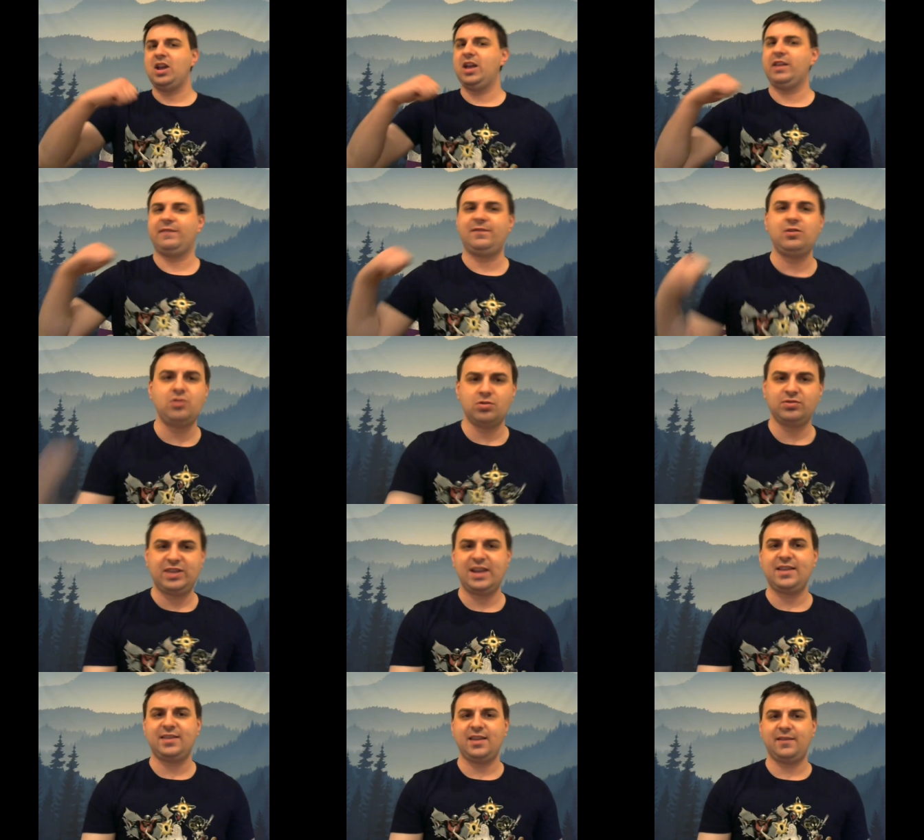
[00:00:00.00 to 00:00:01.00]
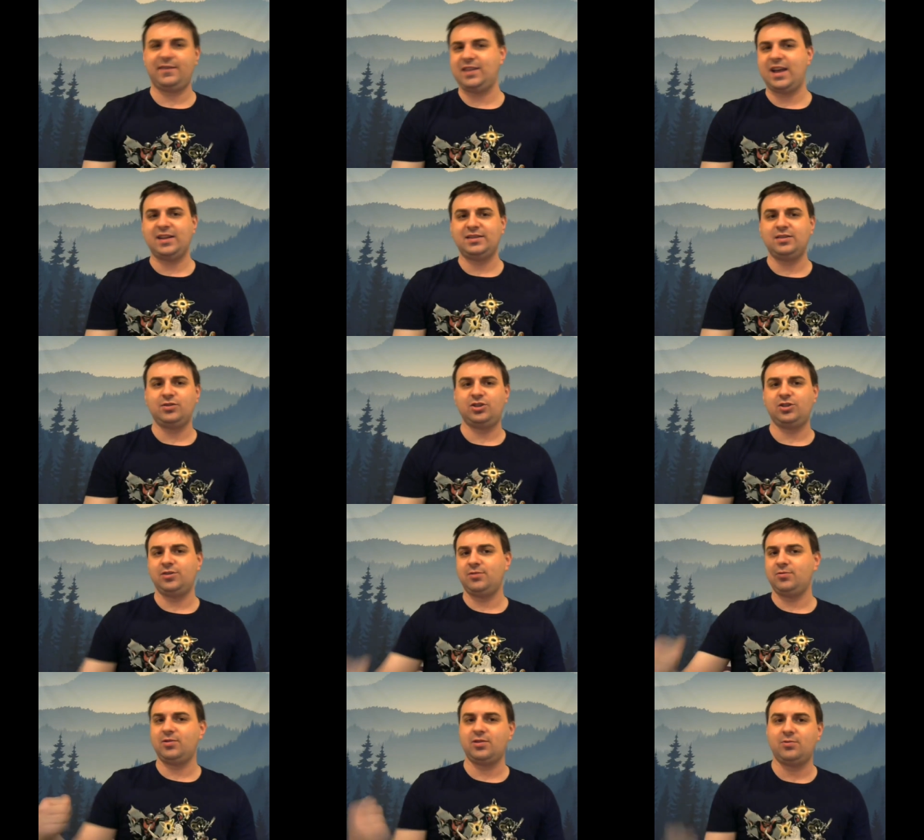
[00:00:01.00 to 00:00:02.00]
and if you don't take that deal
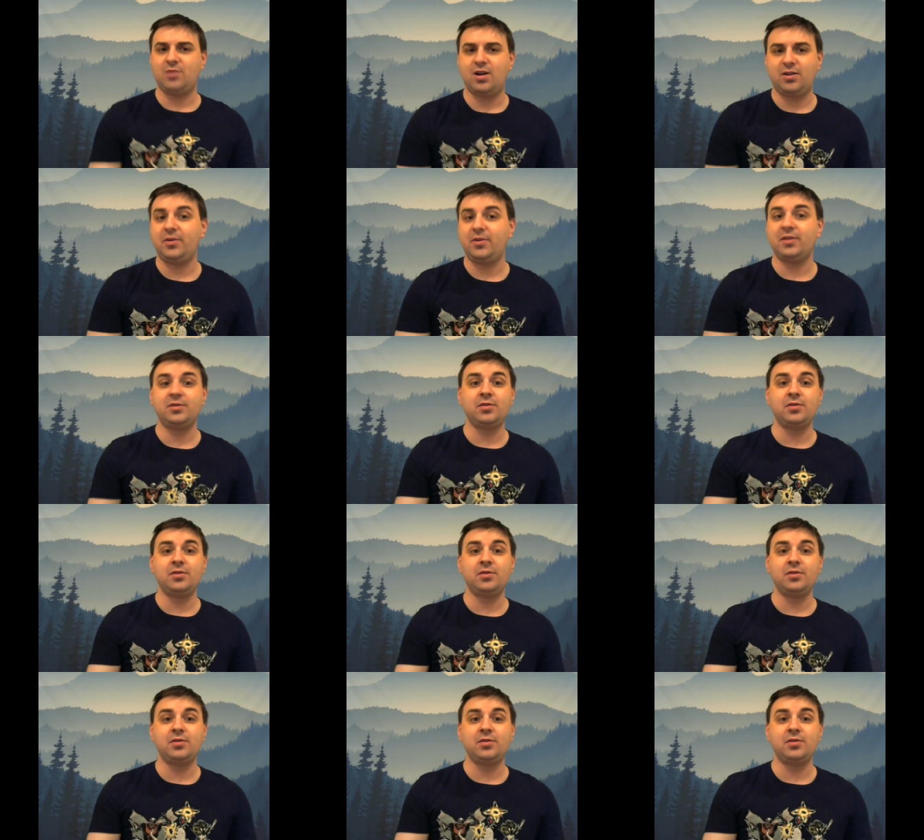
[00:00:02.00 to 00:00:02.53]
sooner, we're going to walk away.